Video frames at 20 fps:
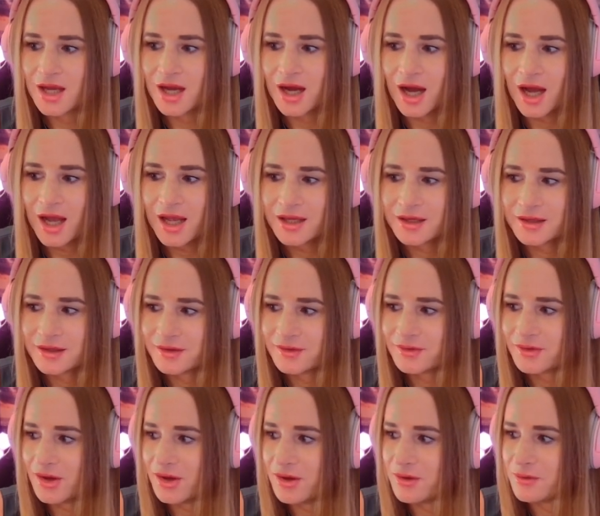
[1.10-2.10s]
Hi,
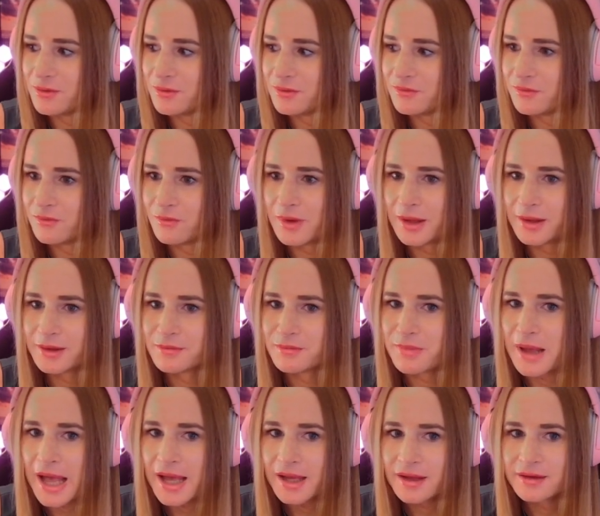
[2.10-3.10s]
so welcome
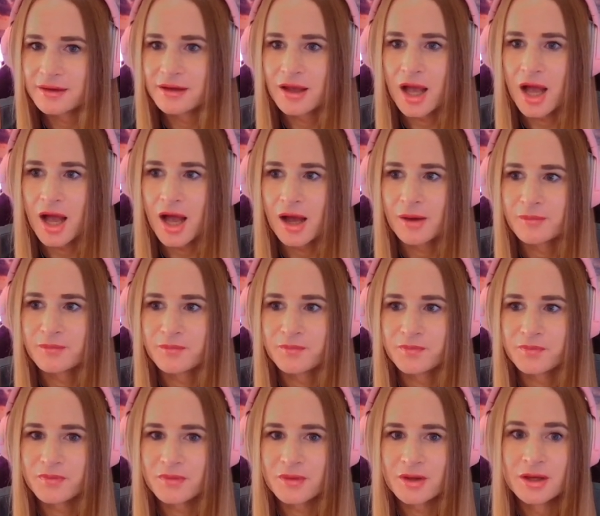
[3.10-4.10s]
back.
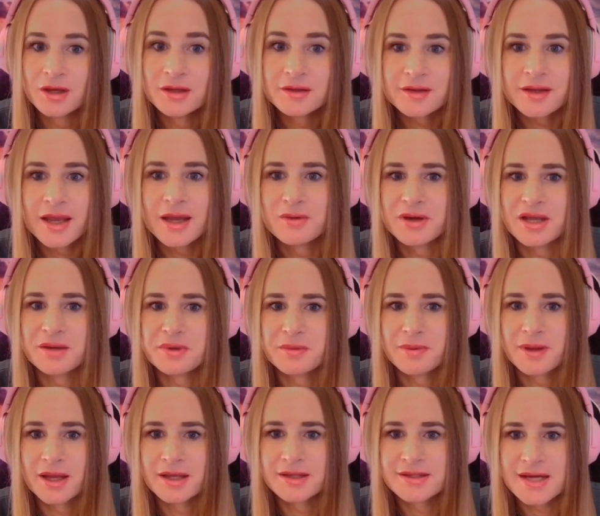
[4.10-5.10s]
Today we're going to be
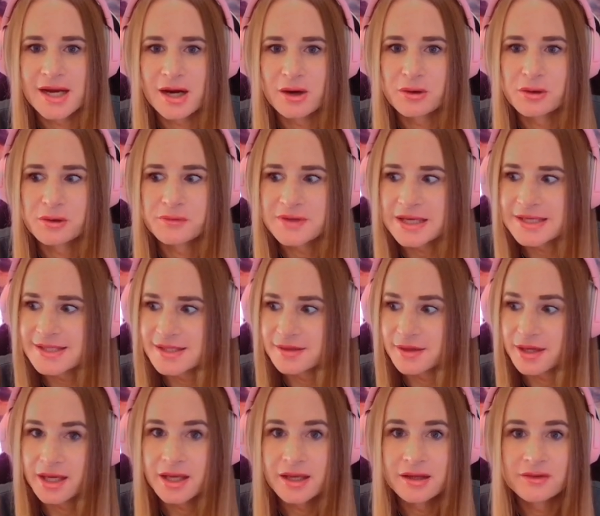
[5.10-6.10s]
playing Tower of
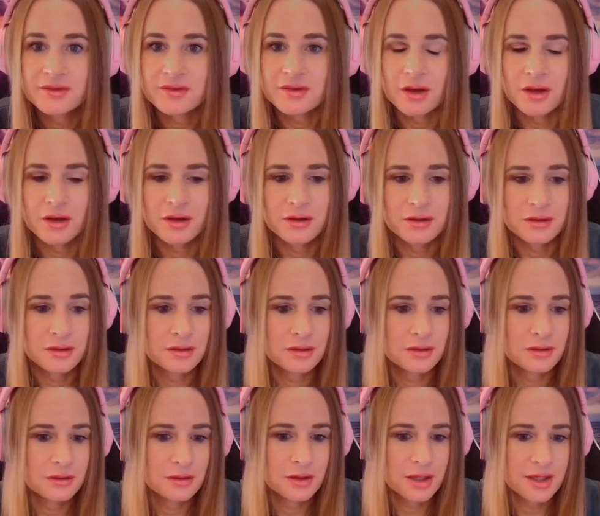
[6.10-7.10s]
Destiny. So
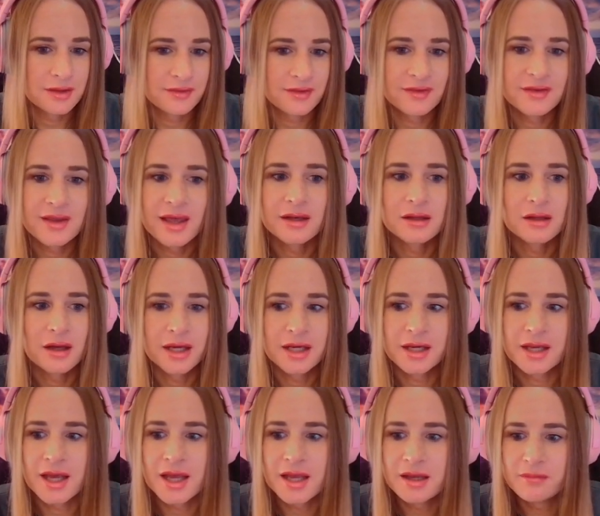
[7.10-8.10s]
it's a 10-line
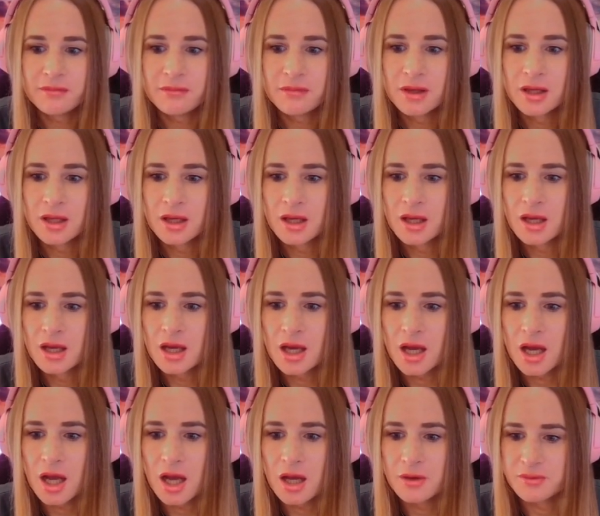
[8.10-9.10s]
game.
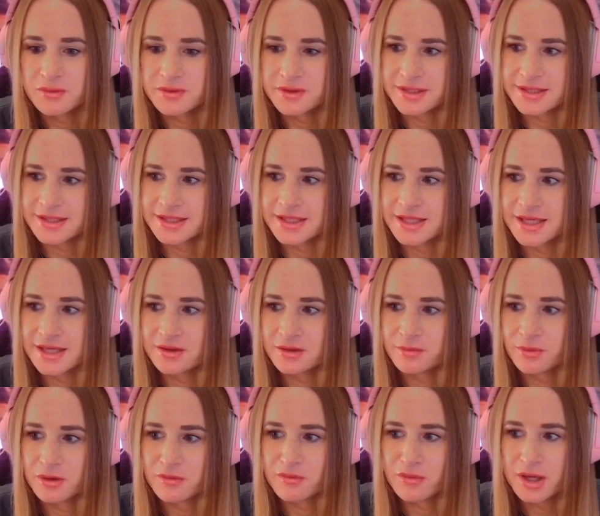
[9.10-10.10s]
We can see there in the
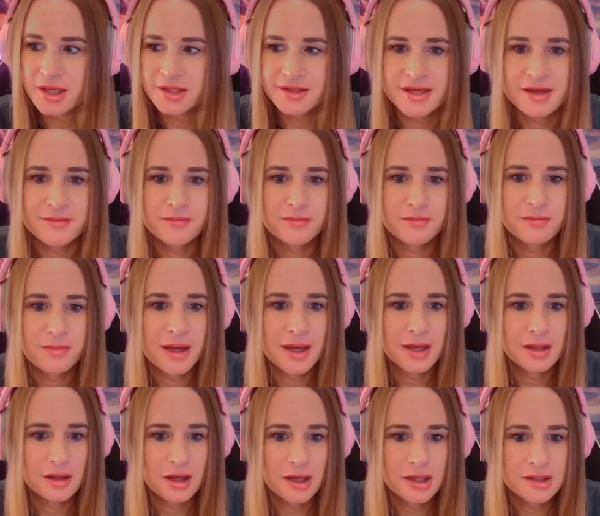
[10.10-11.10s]
bottom right, 10 pay
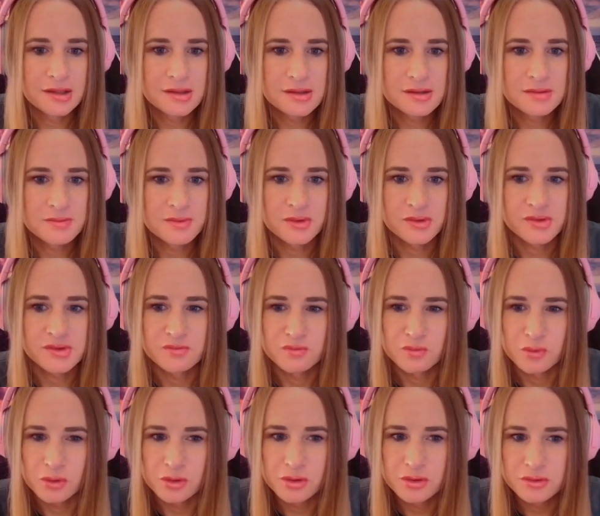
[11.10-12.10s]
lines. We've got some
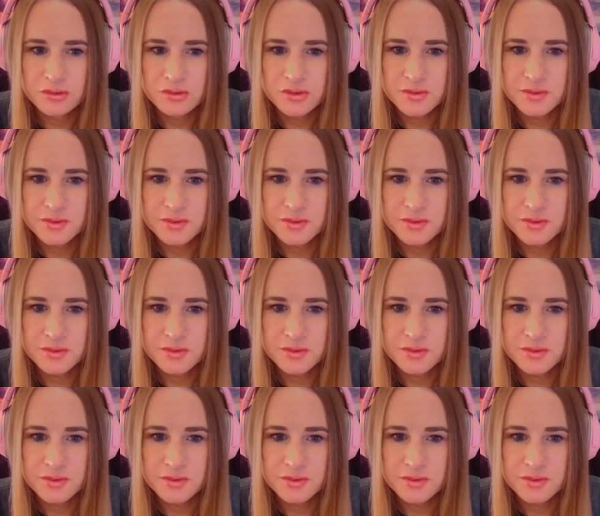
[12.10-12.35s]
royals.